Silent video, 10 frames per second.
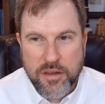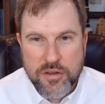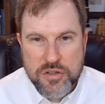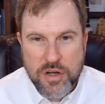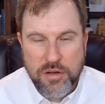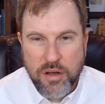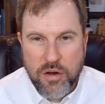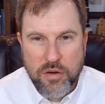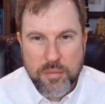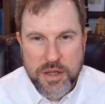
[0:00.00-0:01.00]
Shuffle
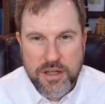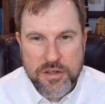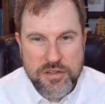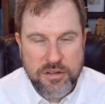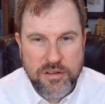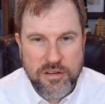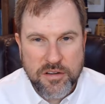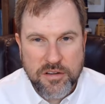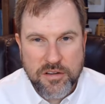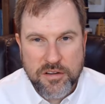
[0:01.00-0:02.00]
along the beach,
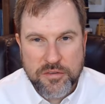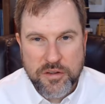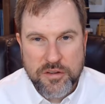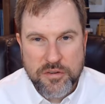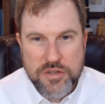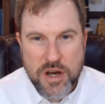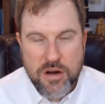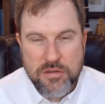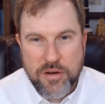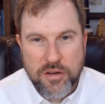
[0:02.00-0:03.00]
sit in his chair
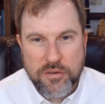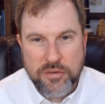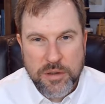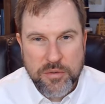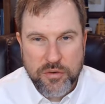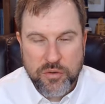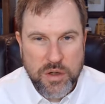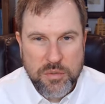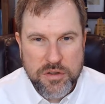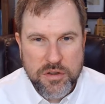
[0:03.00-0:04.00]
and fall asleep. This is what
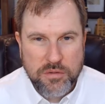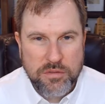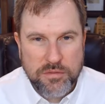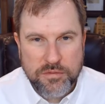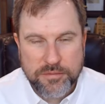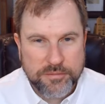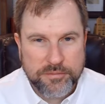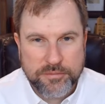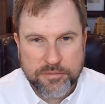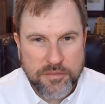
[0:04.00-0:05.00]
he would do.
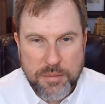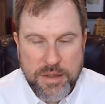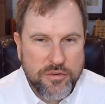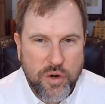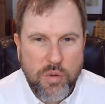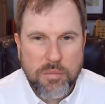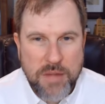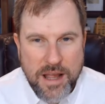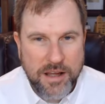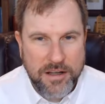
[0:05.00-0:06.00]
I mean, he's an old
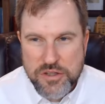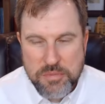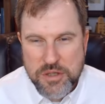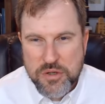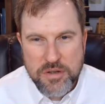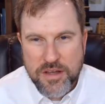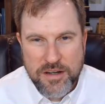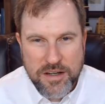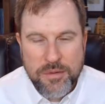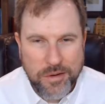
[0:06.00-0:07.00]
man. He should be doing that
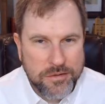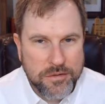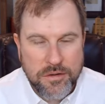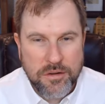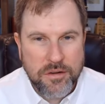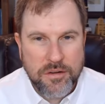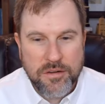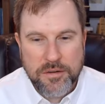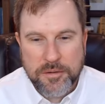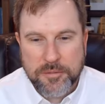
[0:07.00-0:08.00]
anyways.
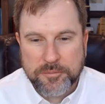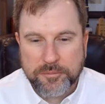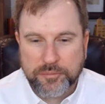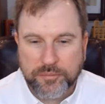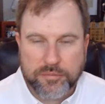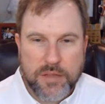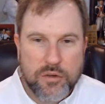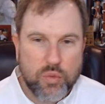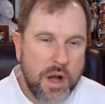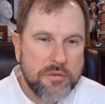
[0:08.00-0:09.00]

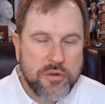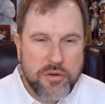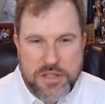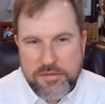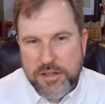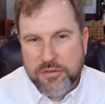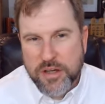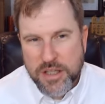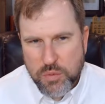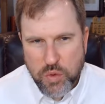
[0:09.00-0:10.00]
His wife's on TV
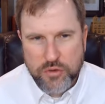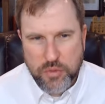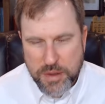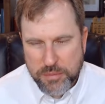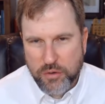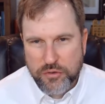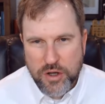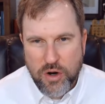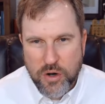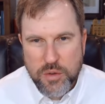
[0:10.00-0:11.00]
saying he works. People don't see
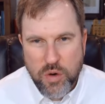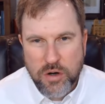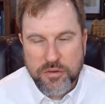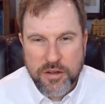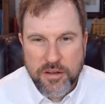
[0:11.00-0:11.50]
how hard he works.